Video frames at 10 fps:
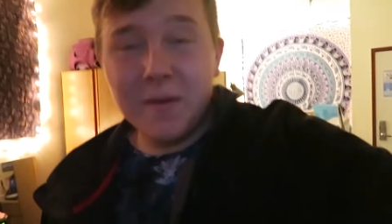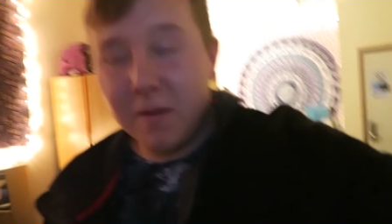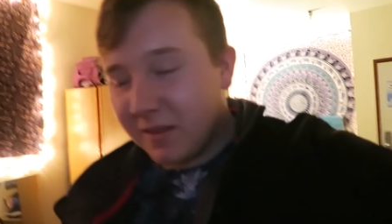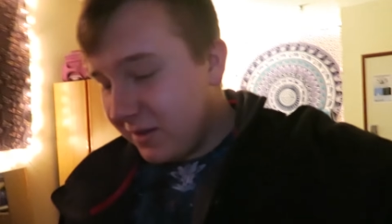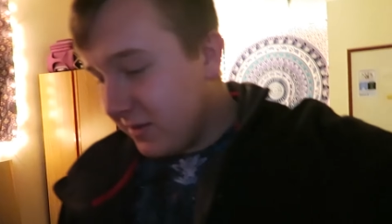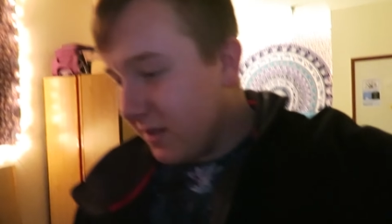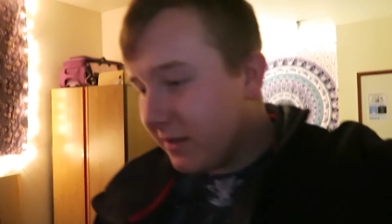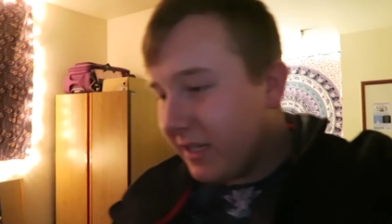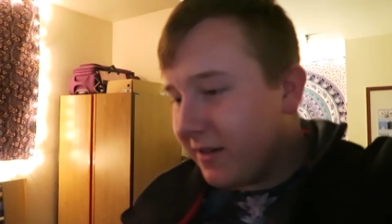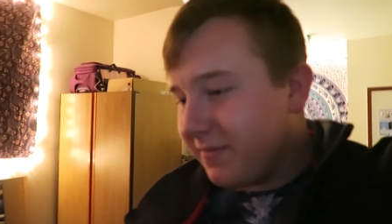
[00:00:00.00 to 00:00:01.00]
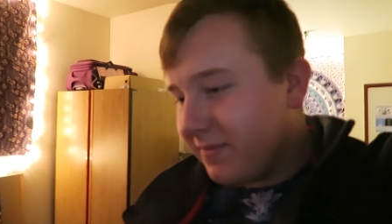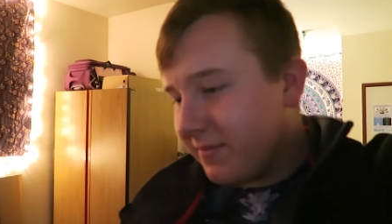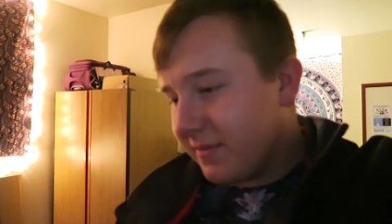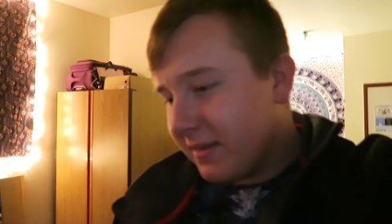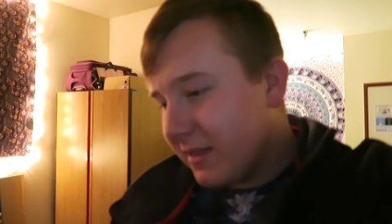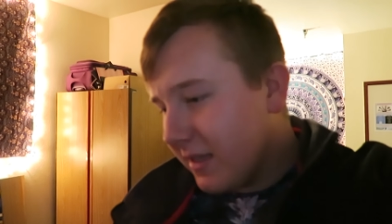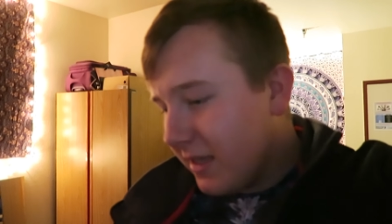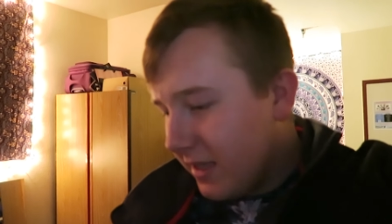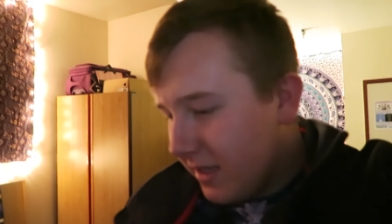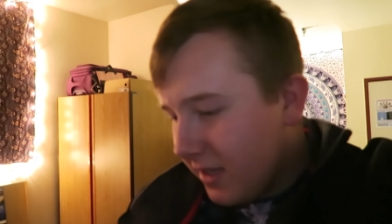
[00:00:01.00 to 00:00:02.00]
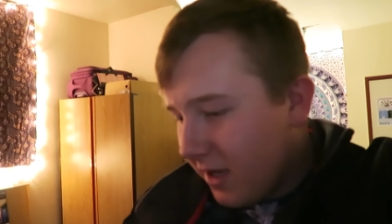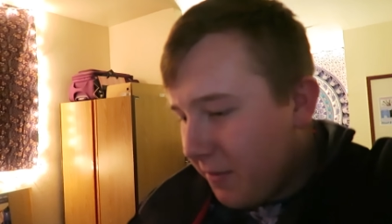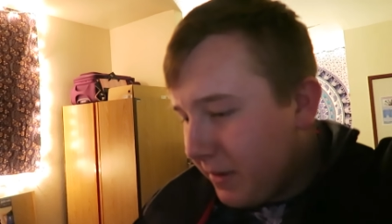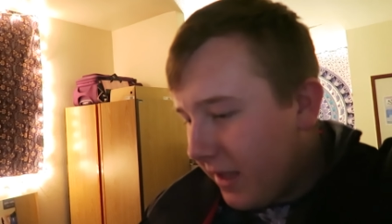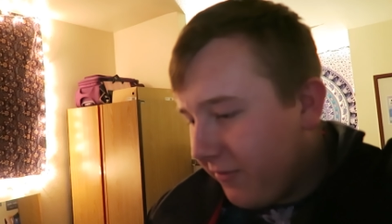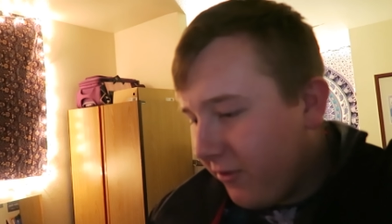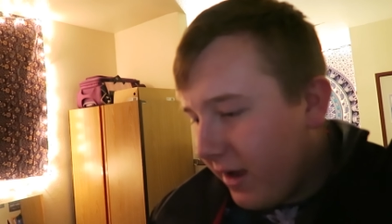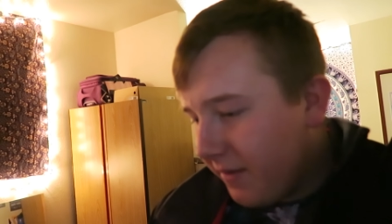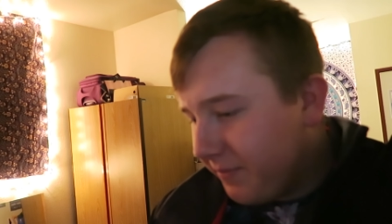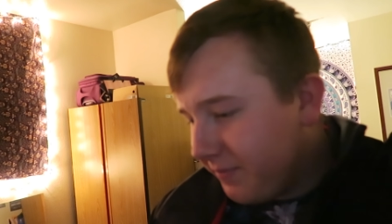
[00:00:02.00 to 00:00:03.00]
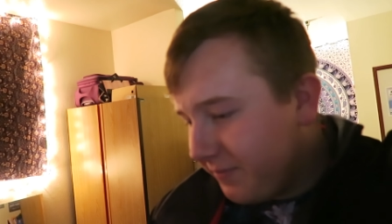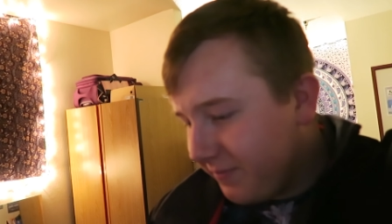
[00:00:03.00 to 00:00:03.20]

came out with a new song here. I'll play it for you.